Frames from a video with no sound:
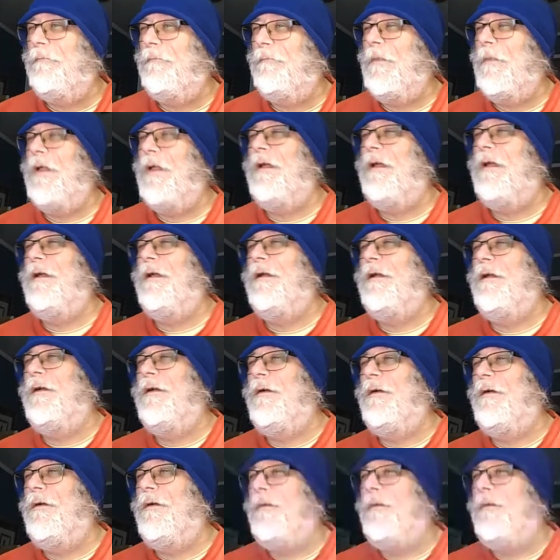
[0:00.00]

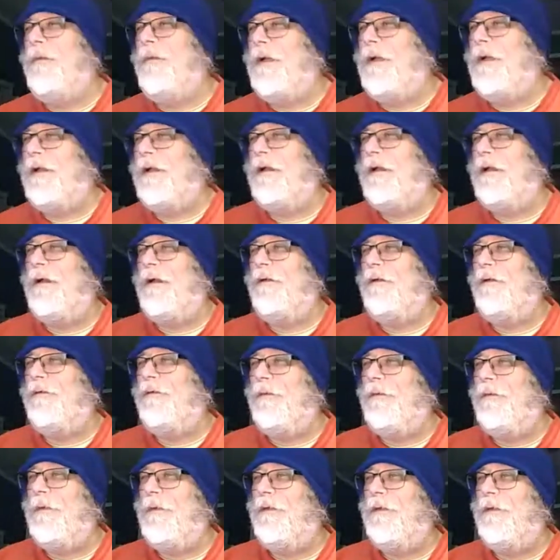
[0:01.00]
Oh my
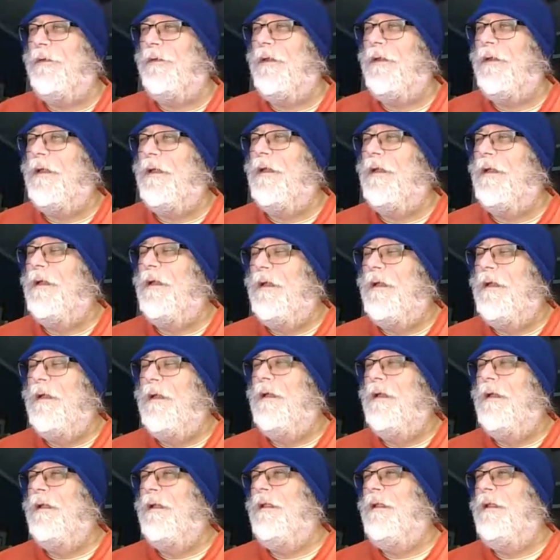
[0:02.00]
gosh.
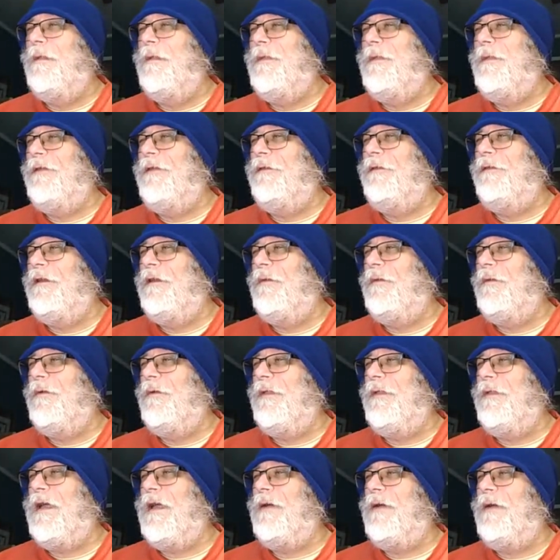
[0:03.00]
Let me see
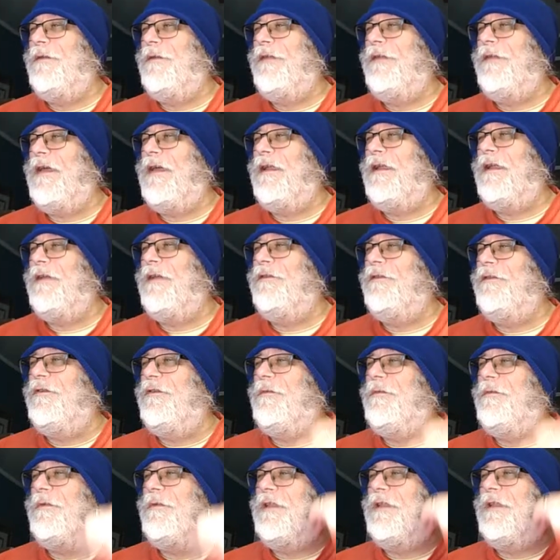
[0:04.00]
where that is at. I
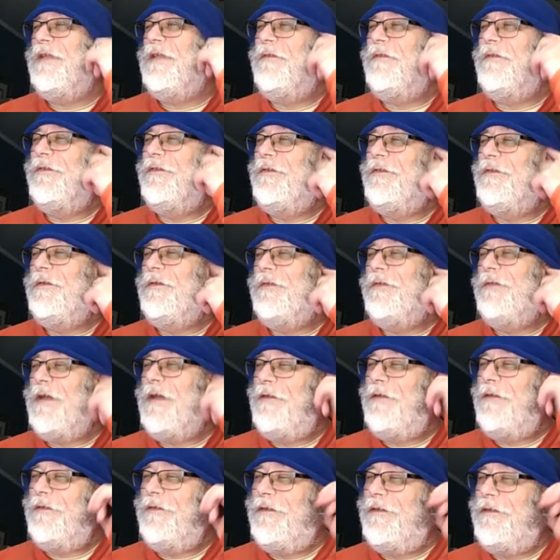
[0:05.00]
do believe it's
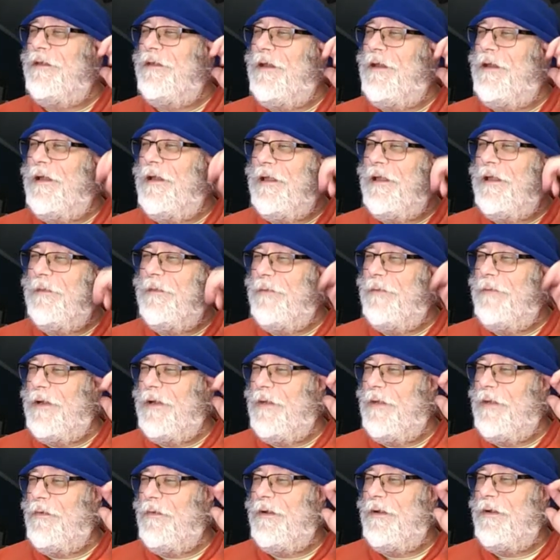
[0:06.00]
2009, but
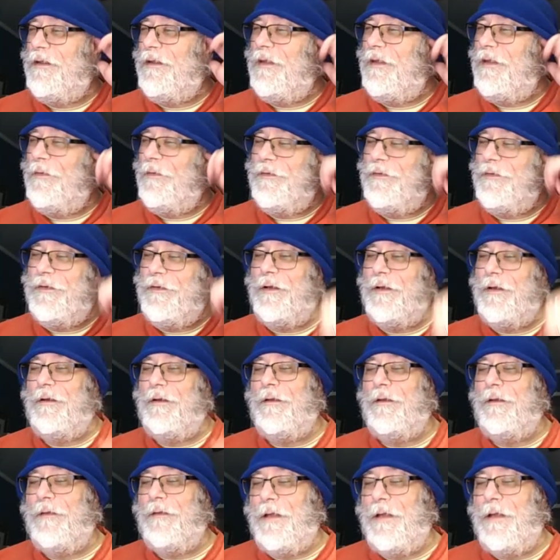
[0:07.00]
I want to double check
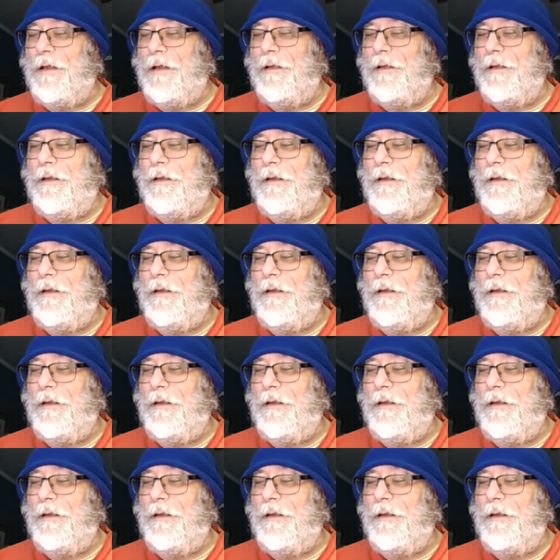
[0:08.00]
on that.